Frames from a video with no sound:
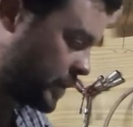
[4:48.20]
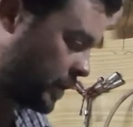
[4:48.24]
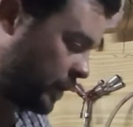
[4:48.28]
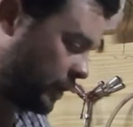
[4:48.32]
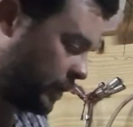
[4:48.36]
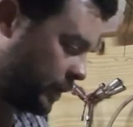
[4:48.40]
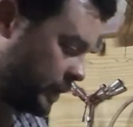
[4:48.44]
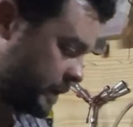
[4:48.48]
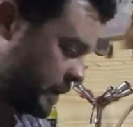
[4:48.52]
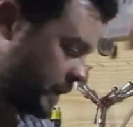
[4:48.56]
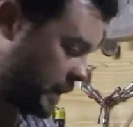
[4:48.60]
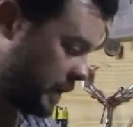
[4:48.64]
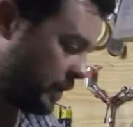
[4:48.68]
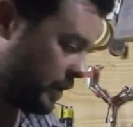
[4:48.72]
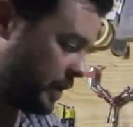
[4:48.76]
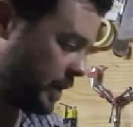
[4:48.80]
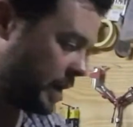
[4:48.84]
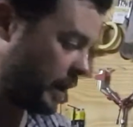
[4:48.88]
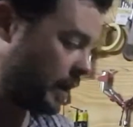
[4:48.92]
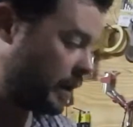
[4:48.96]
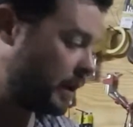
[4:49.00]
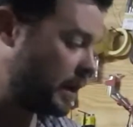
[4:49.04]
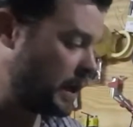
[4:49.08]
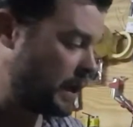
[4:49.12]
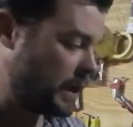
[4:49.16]
surface
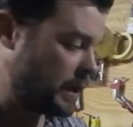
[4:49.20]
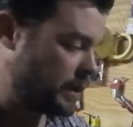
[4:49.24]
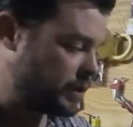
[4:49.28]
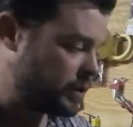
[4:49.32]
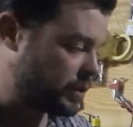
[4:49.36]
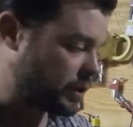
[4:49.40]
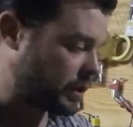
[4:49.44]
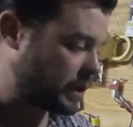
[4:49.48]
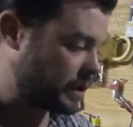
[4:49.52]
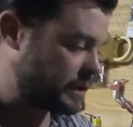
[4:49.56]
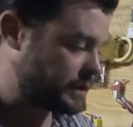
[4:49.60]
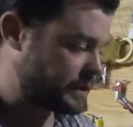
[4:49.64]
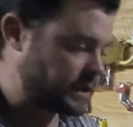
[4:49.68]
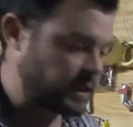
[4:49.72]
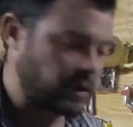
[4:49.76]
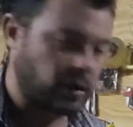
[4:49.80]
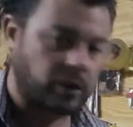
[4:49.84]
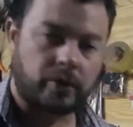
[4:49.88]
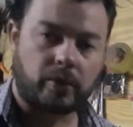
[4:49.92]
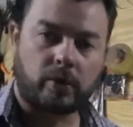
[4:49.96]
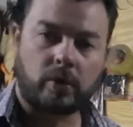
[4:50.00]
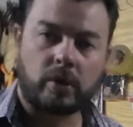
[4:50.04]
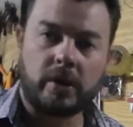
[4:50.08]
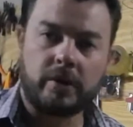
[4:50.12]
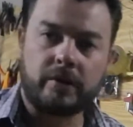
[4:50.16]
area. You can see
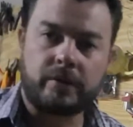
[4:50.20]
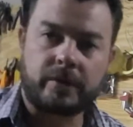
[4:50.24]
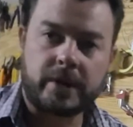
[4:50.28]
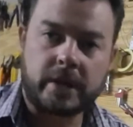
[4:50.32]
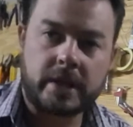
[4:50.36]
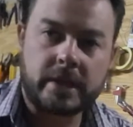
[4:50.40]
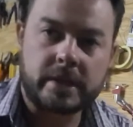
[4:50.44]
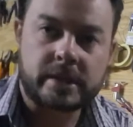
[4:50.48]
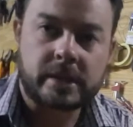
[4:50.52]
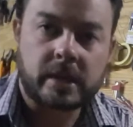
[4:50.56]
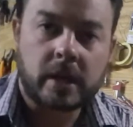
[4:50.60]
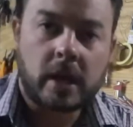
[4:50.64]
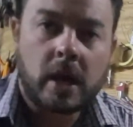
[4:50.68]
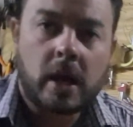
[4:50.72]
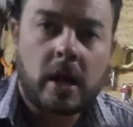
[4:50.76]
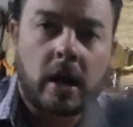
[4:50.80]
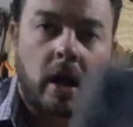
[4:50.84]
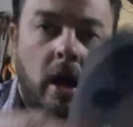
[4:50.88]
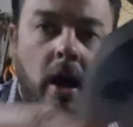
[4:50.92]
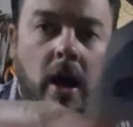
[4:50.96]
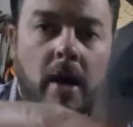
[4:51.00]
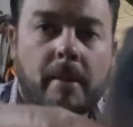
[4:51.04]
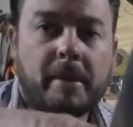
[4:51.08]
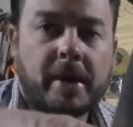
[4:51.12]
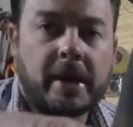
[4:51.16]
on all of these,
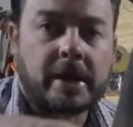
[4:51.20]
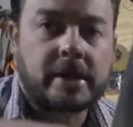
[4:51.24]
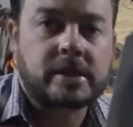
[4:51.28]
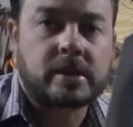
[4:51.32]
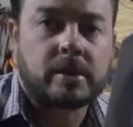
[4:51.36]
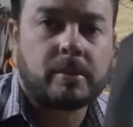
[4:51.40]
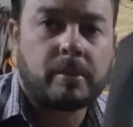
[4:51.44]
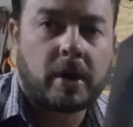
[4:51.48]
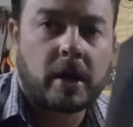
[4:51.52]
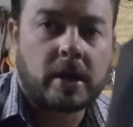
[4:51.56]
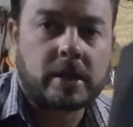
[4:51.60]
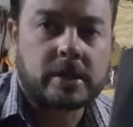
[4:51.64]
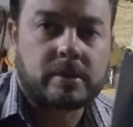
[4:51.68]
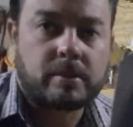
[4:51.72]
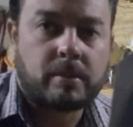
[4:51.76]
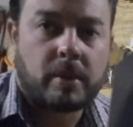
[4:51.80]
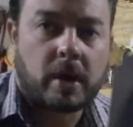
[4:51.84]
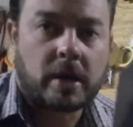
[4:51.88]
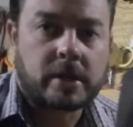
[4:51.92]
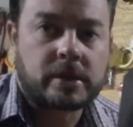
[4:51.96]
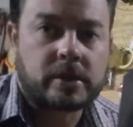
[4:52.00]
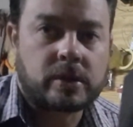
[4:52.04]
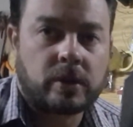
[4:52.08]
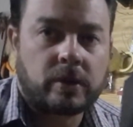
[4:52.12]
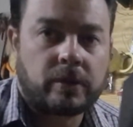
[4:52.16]
I maximized
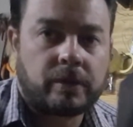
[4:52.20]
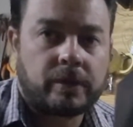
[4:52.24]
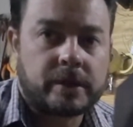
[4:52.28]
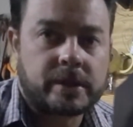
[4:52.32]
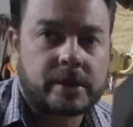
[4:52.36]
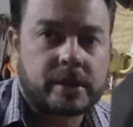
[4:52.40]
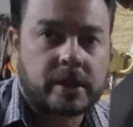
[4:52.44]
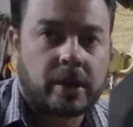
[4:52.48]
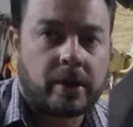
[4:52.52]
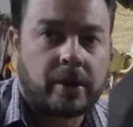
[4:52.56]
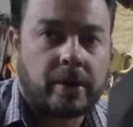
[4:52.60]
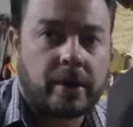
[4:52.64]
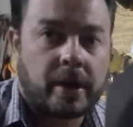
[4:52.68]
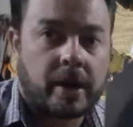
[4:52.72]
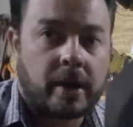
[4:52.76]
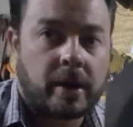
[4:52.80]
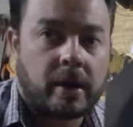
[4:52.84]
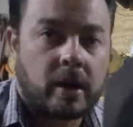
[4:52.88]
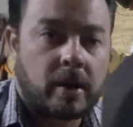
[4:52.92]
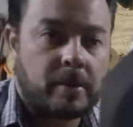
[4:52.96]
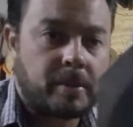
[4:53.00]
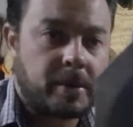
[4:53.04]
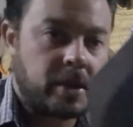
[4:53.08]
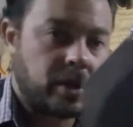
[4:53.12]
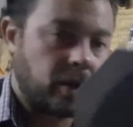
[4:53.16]
my surface area.
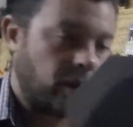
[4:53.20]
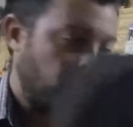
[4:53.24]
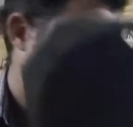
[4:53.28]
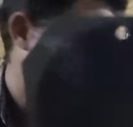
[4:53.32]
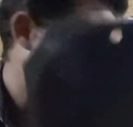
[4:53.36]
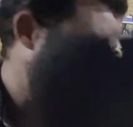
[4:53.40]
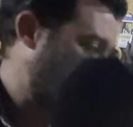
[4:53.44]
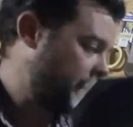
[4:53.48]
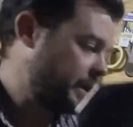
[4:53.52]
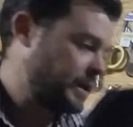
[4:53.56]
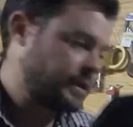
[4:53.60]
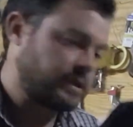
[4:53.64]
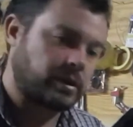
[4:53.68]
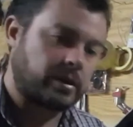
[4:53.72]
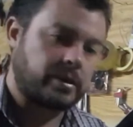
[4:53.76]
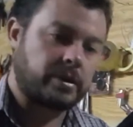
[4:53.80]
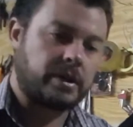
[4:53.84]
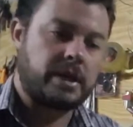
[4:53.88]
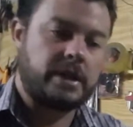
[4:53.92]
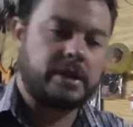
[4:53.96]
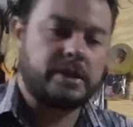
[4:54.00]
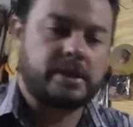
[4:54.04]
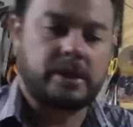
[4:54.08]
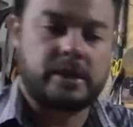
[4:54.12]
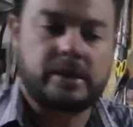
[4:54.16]
I mean, the O-rings on
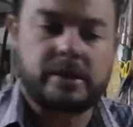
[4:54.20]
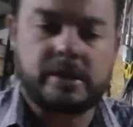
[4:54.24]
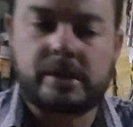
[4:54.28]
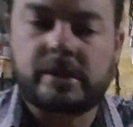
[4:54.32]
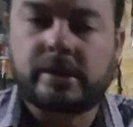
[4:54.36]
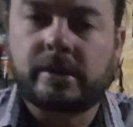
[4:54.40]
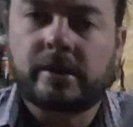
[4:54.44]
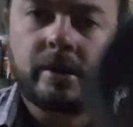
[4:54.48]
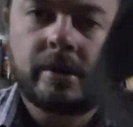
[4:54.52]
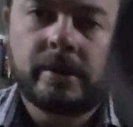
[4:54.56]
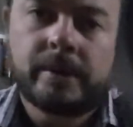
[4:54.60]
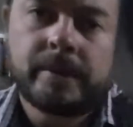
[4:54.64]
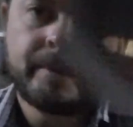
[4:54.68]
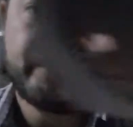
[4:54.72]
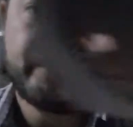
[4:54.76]
these is